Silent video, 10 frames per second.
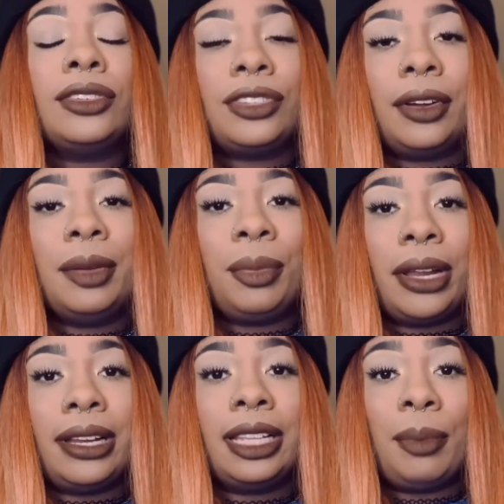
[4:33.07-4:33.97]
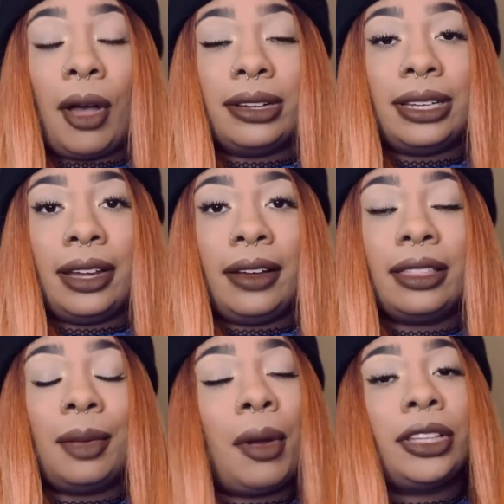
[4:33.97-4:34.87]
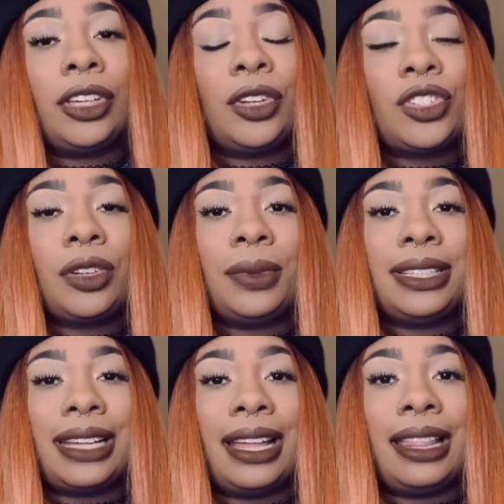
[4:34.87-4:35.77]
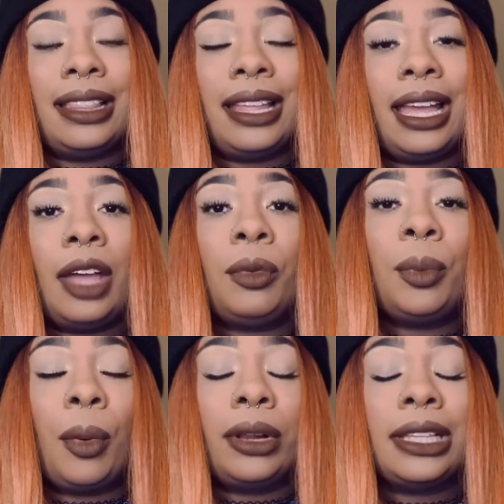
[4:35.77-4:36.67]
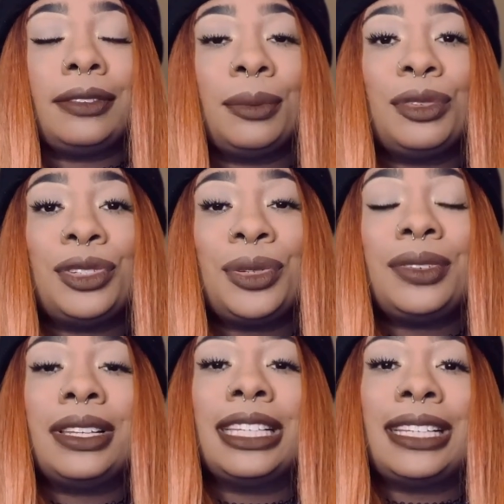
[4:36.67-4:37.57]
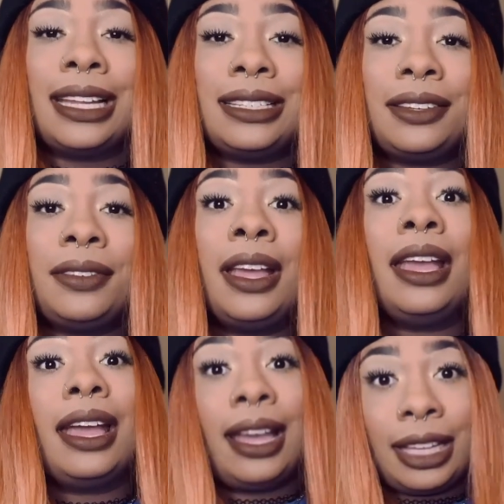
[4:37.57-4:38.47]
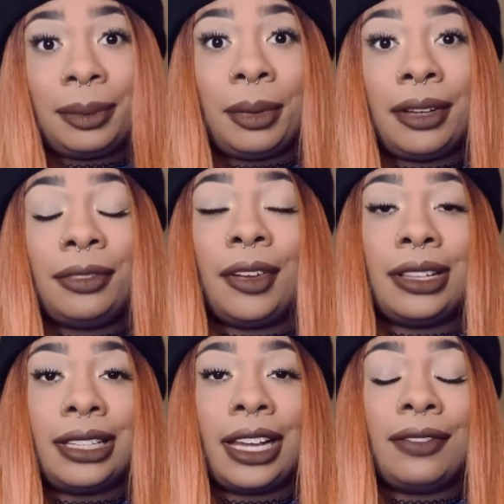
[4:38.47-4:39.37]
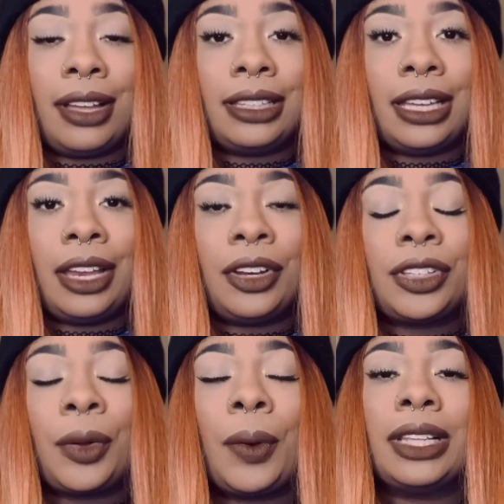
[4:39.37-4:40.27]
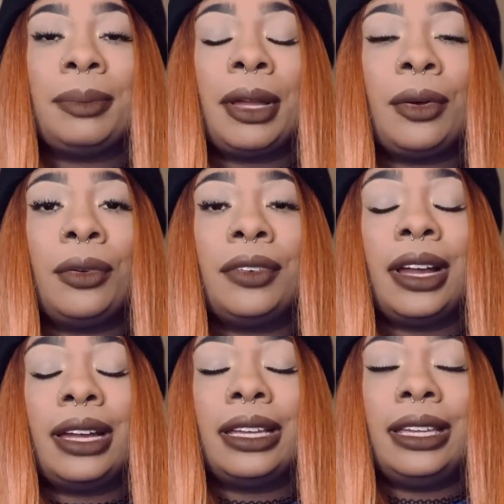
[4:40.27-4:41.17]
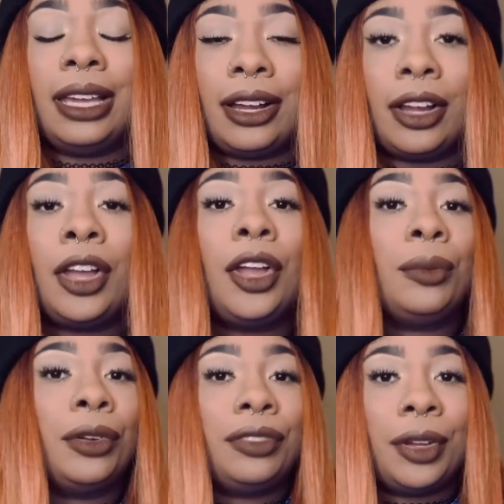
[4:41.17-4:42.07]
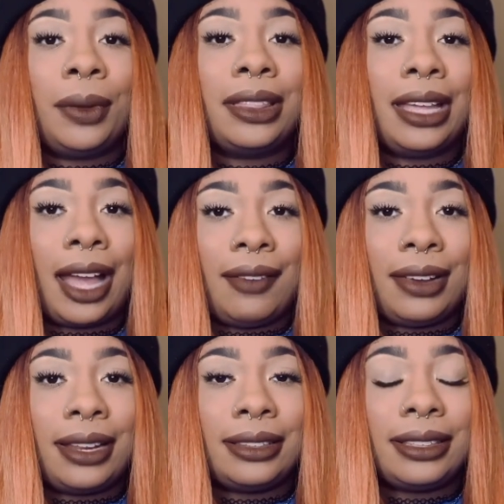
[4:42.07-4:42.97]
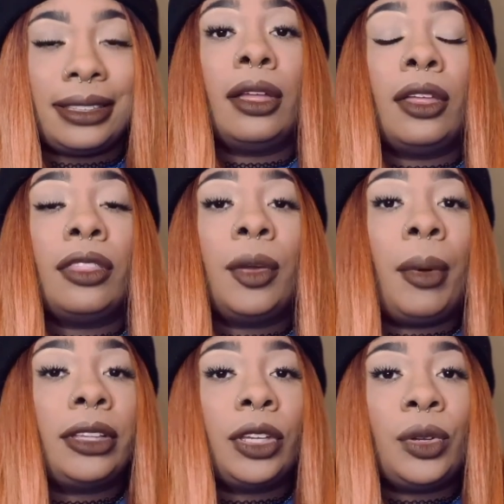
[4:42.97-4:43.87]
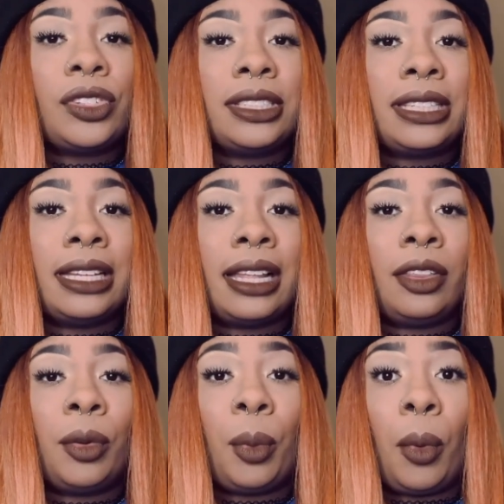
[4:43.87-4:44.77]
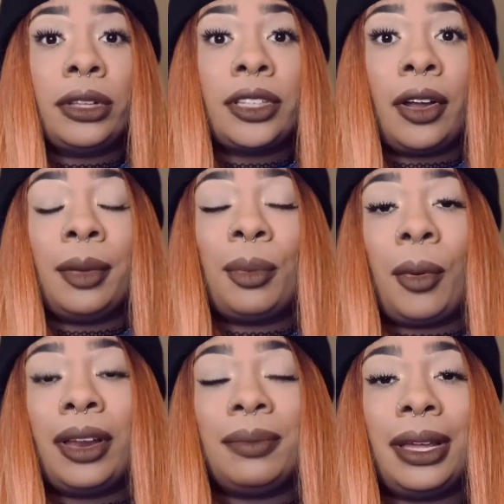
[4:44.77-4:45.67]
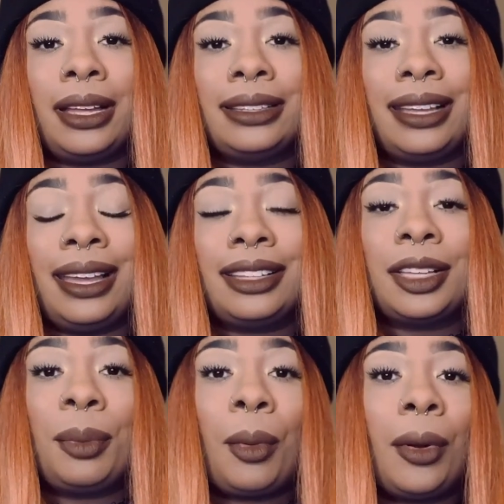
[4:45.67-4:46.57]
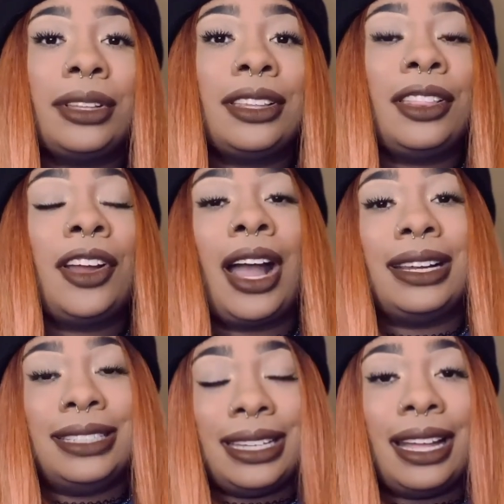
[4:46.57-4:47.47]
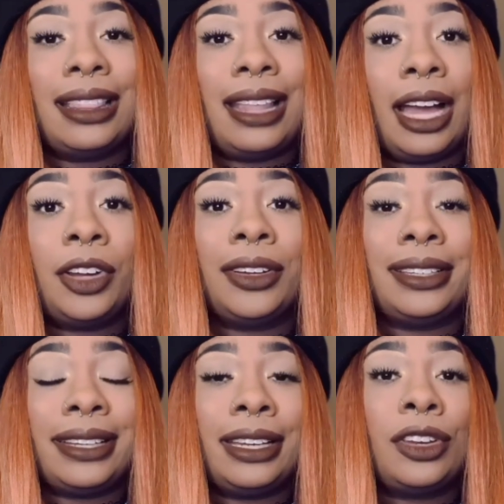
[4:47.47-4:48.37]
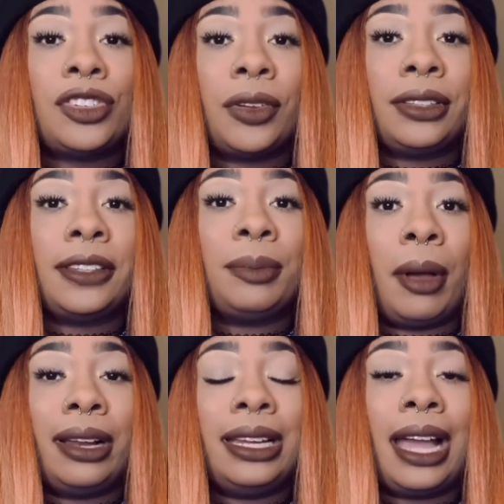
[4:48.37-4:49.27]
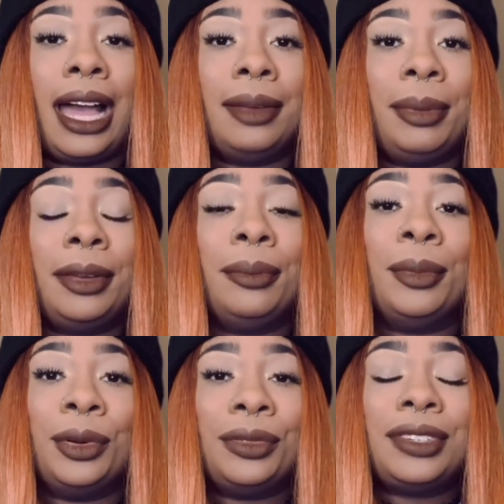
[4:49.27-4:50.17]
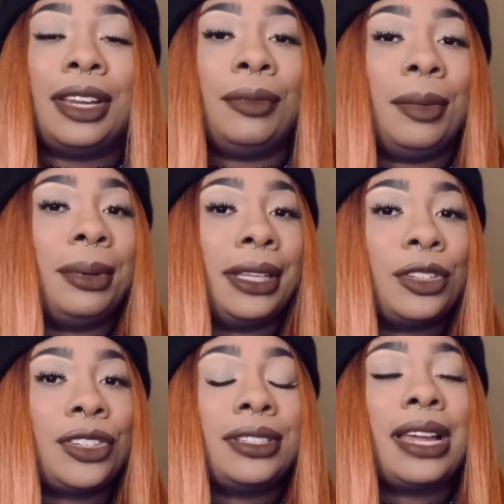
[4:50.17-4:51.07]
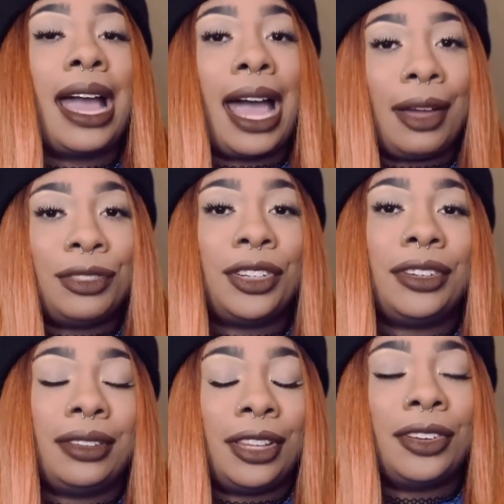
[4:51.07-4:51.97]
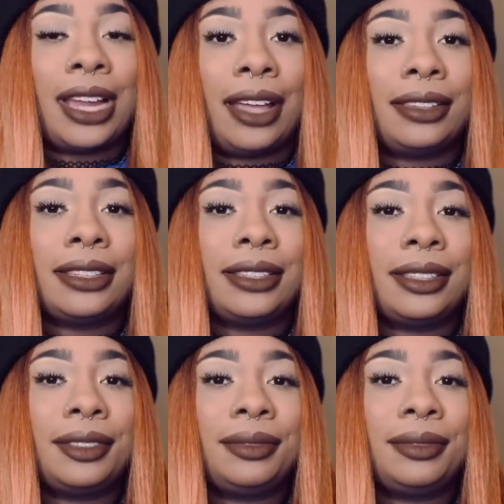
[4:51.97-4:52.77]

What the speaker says: During Brenden's bond hearing, the prosecution would state that they had reports from 2 distinctive expert forensic investigators who had spent over a year reviewing the evidence. The prosecution state that the reports are important because it supports their idea that Christine and Joseph's body had been moved and repositioned after their deaths.